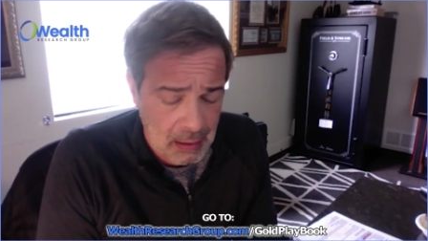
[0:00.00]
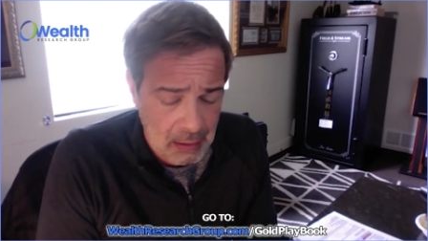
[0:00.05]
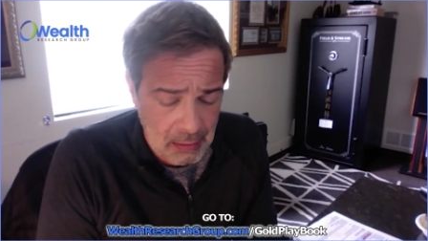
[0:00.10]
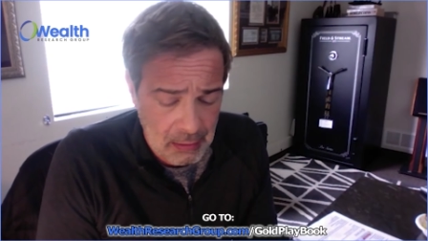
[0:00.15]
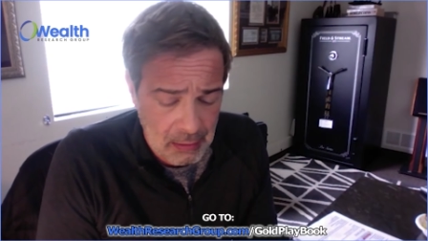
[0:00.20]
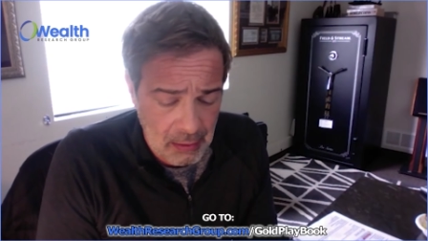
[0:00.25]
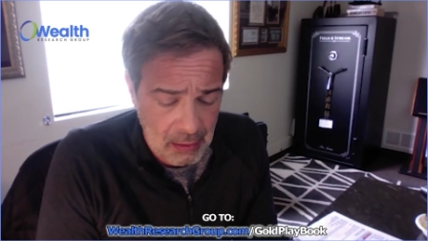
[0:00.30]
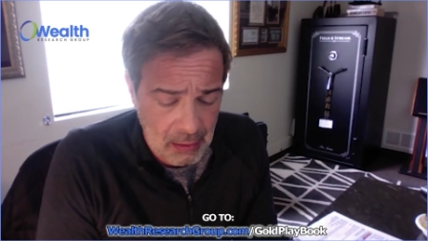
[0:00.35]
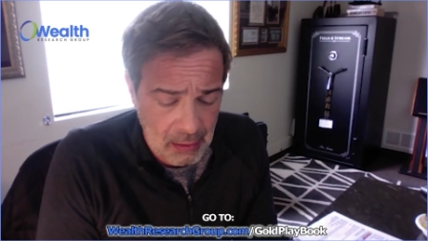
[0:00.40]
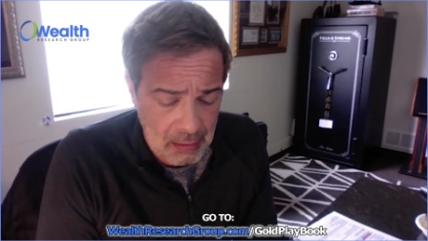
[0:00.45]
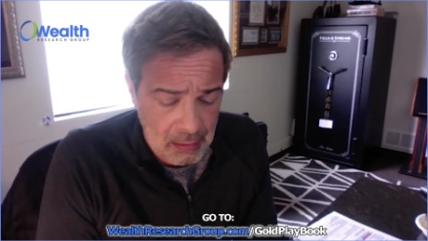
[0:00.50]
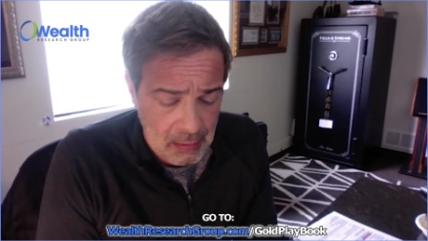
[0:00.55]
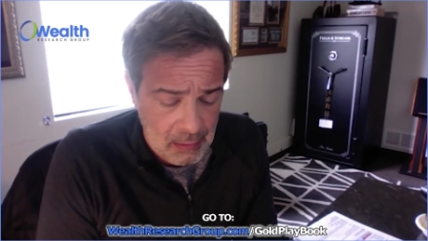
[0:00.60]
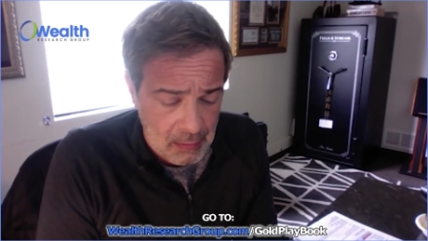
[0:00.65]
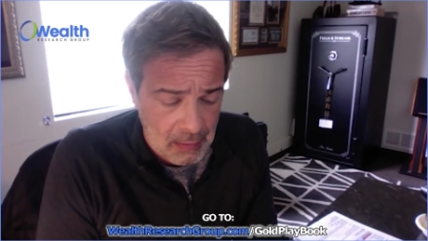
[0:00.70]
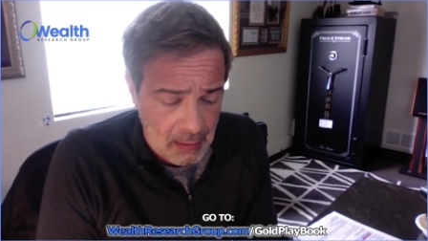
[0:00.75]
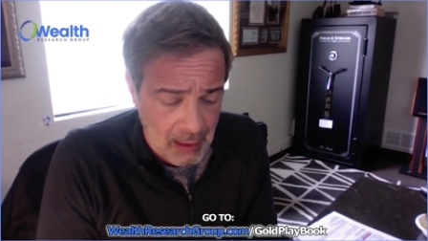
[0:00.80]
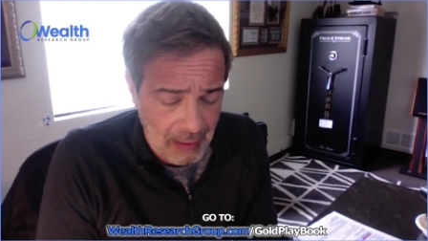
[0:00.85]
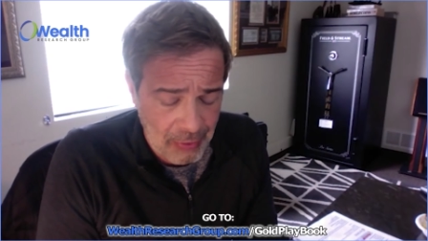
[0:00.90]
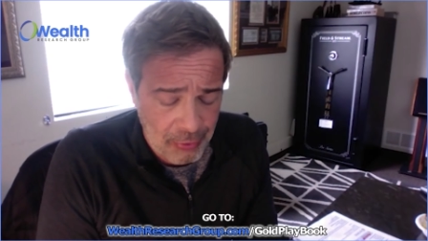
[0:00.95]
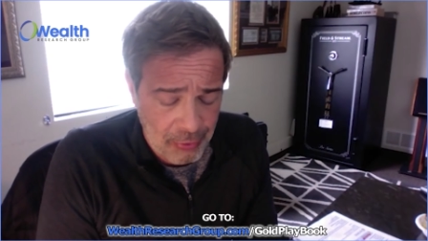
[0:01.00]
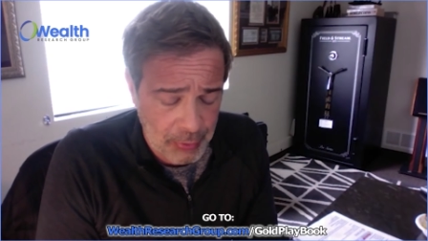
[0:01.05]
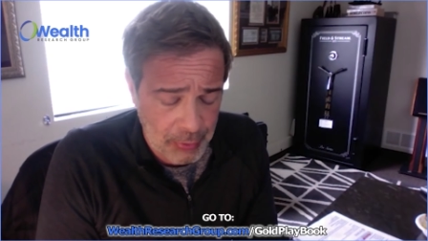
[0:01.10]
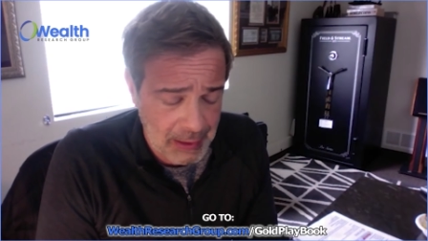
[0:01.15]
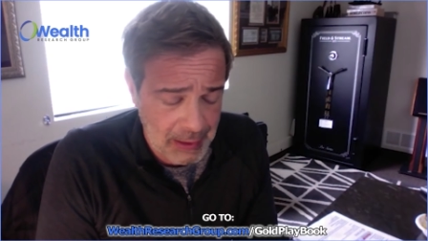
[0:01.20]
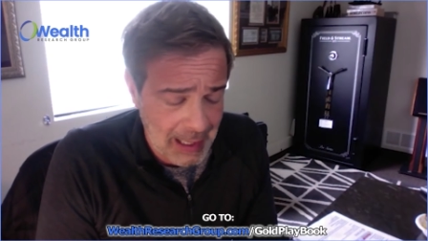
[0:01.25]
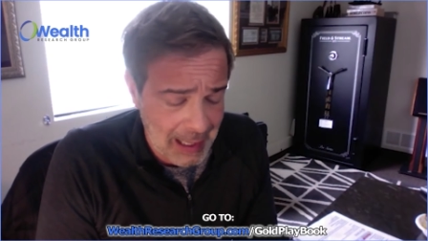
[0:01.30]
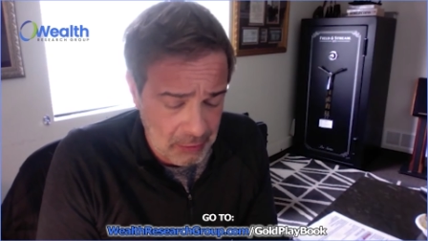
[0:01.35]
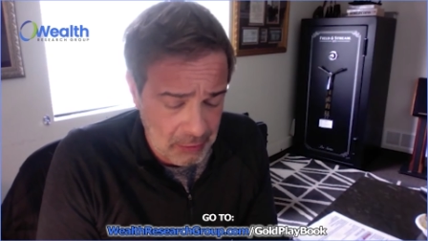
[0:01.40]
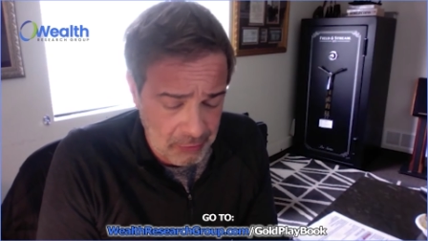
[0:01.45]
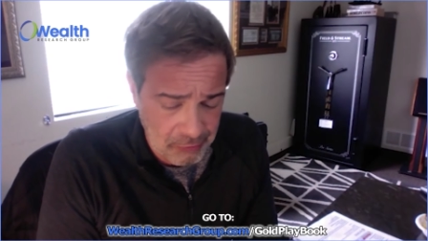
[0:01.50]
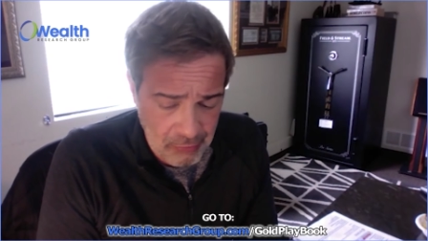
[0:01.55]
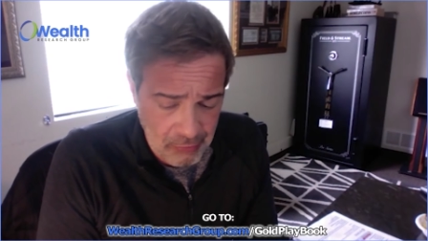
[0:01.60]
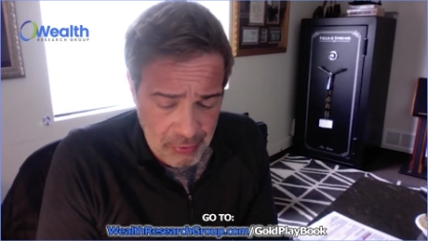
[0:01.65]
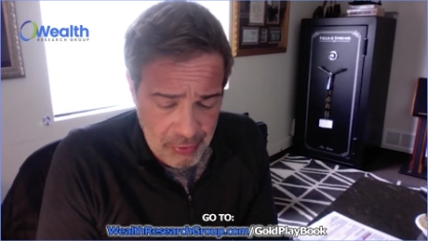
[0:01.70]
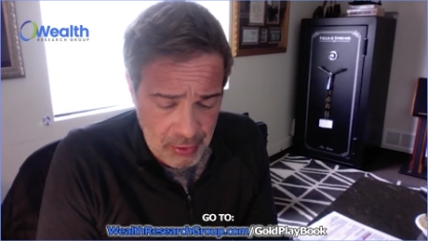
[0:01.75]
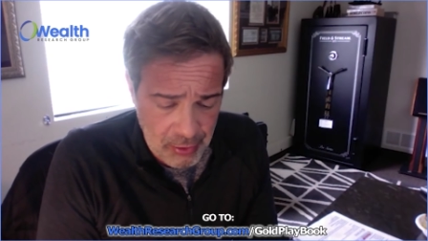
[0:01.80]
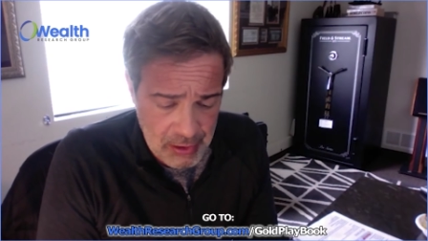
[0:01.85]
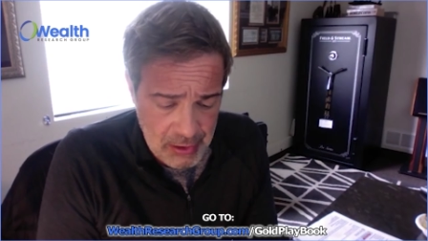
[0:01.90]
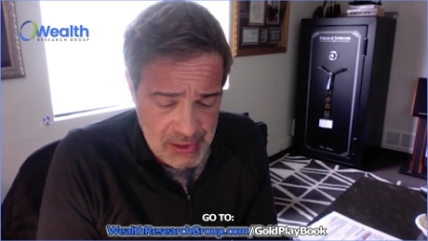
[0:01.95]
and at
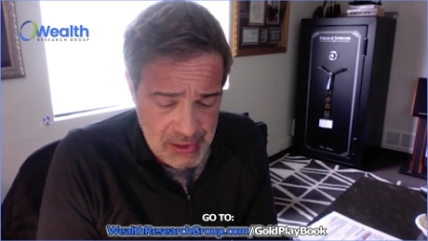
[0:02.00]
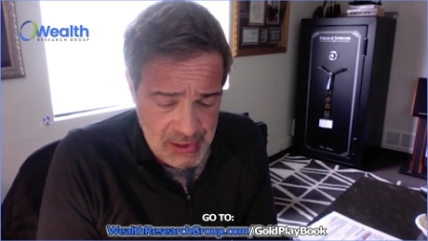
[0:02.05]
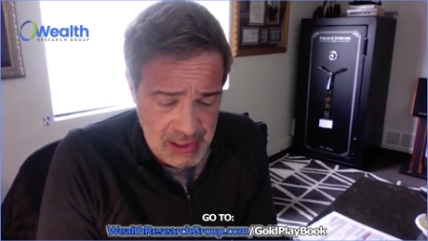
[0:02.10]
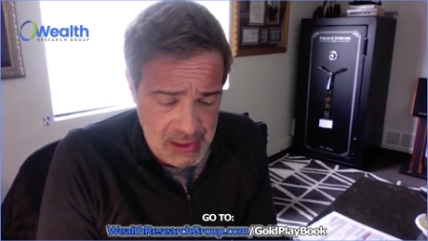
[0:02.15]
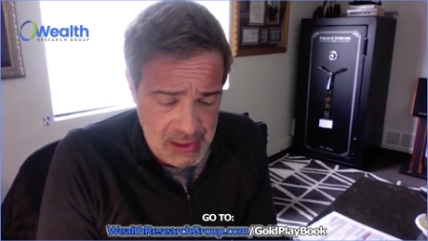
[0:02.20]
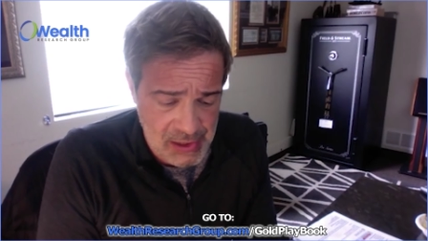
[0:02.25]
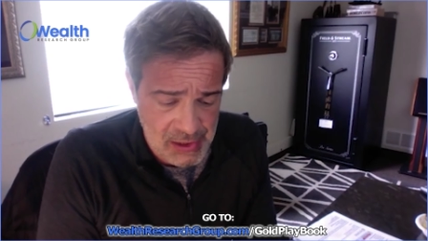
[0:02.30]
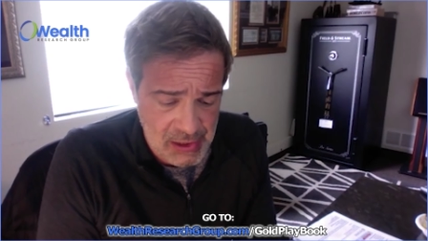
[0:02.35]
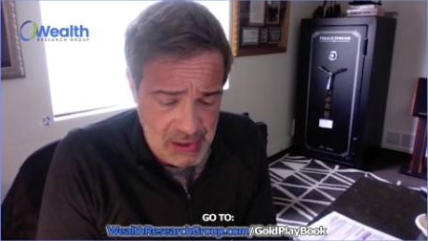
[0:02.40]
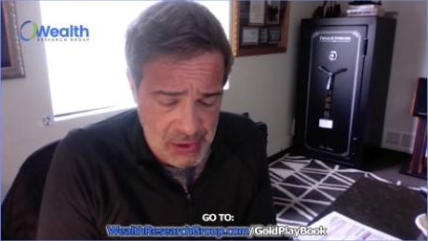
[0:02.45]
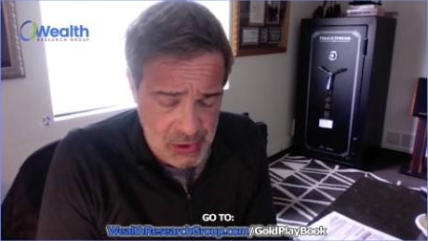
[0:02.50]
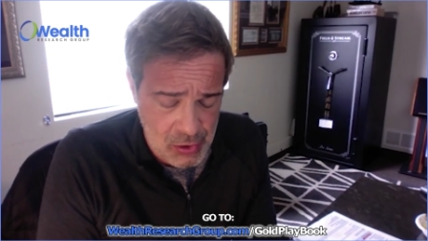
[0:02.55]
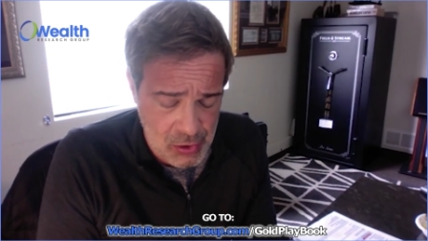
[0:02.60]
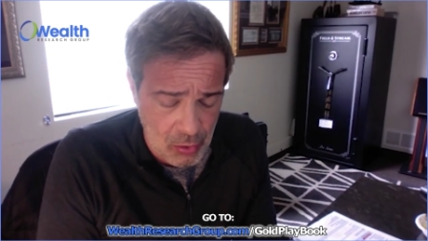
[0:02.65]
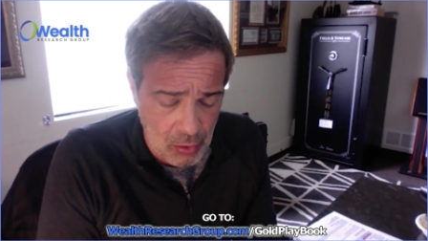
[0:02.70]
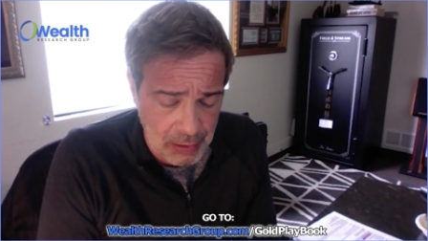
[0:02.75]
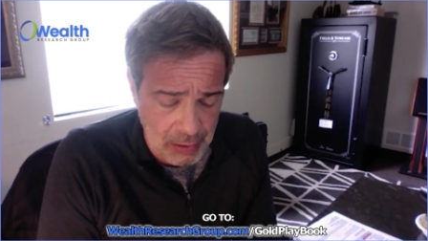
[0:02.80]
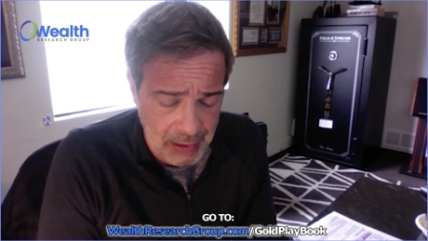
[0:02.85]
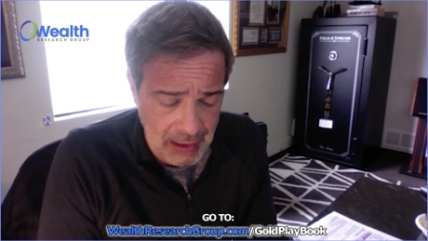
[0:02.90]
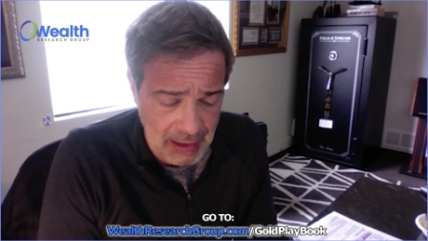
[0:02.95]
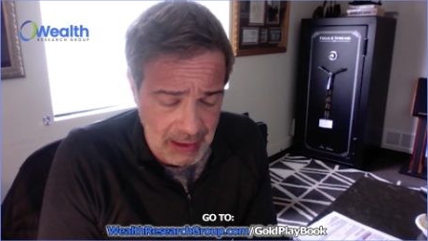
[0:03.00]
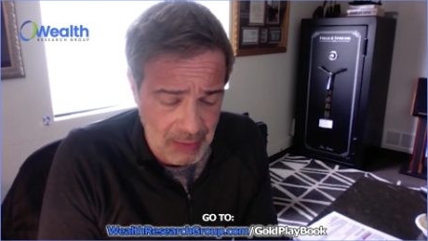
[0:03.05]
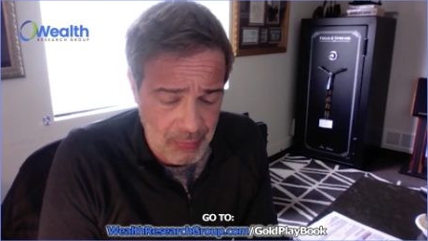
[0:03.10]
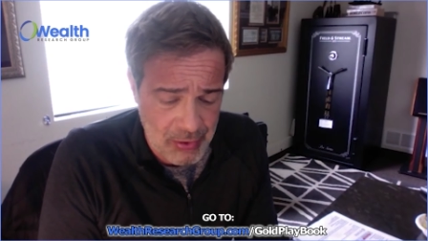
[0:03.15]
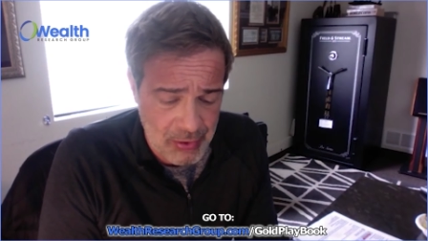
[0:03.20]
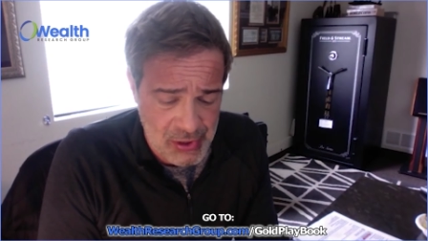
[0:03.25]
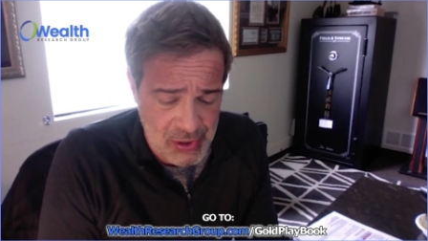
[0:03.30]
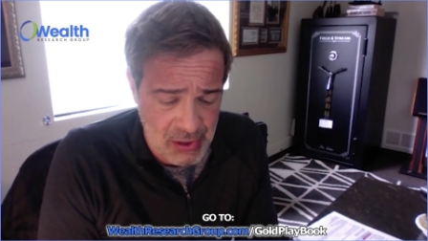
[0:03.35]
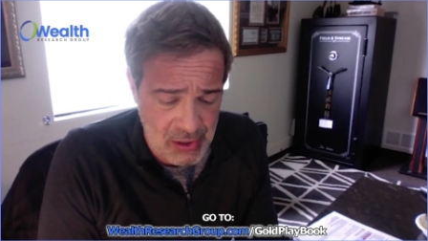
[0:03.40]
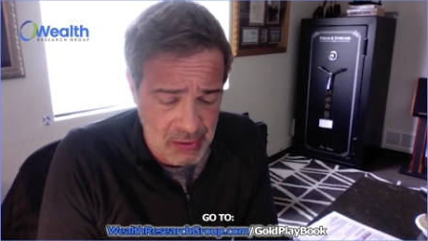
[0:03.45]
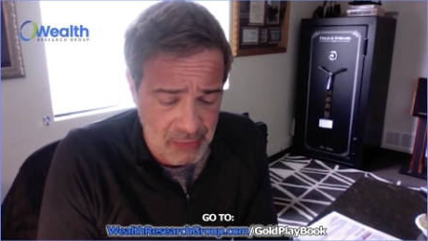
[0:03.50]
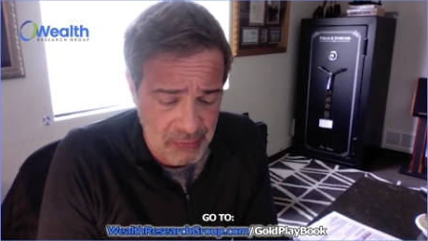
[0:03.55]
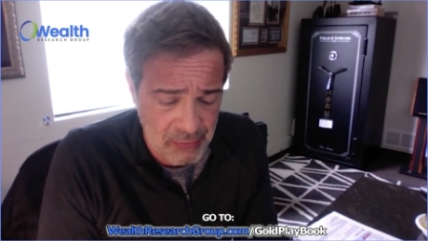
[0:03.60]
$3.30, and sold 80%